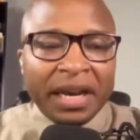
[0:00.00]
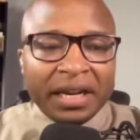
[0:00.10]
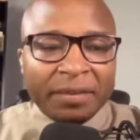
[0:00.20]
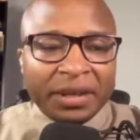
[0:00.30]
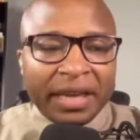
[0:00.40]

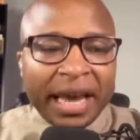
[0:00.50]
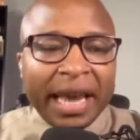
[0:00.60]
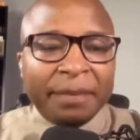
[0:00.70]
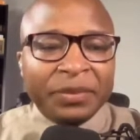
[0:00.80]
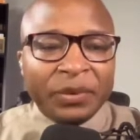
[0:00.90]
and he
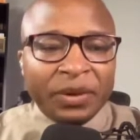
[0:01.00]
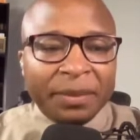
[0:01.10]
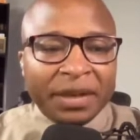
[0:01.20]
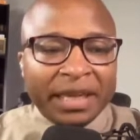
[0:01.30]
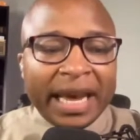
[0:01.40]
became
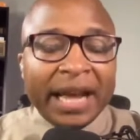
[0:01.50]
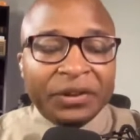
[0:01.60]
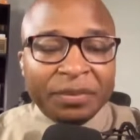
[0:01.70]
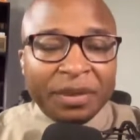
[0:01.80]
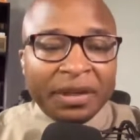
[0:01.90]
he began
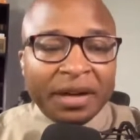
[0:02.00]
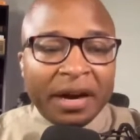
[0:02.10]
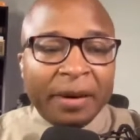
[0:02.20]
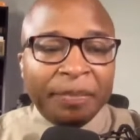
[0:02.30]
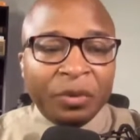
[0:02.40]
to
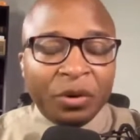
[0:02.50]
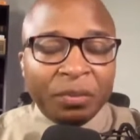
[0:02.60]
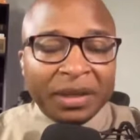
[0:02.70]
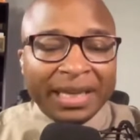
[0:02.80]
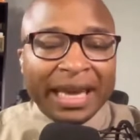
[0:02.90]
become
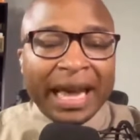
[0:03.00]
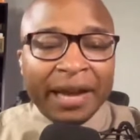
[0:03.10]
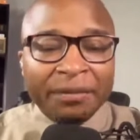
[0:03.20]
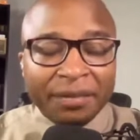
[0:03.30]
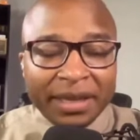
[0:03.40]
or
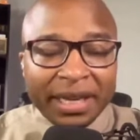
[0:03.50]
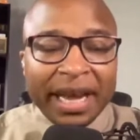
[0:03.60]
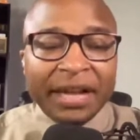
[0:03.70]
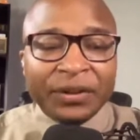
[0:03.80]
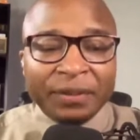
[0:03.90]
began
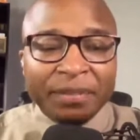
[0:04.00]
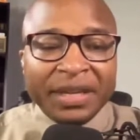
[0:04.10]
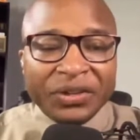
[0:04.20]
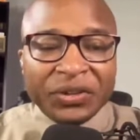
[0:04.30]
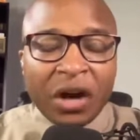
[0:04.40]
began to
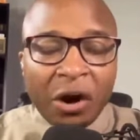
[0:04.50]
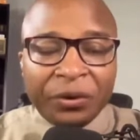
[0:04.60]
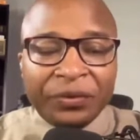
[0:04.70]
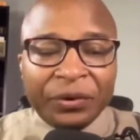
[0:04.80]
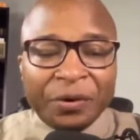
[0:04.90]
be
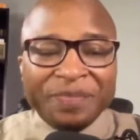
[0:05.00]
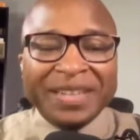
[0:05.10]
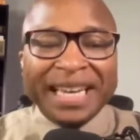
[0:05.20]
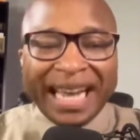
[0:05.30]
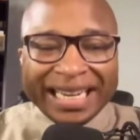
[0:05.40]
sorrowful
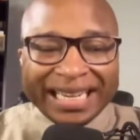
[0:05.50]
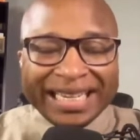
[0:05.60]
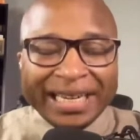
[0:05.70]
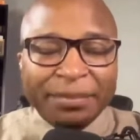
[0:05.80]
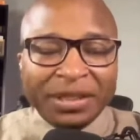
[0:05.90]
and
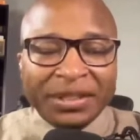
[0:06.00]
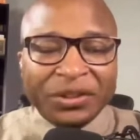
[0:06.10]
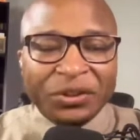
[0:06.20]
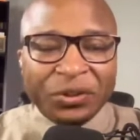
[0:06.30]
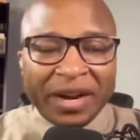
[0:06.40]
deeply
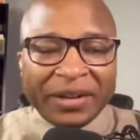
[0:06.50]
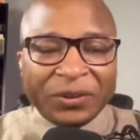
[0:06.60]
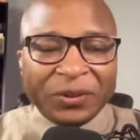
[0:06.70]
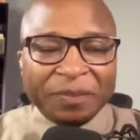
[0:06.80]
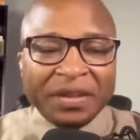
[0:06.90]

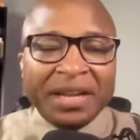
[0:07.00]
distressed.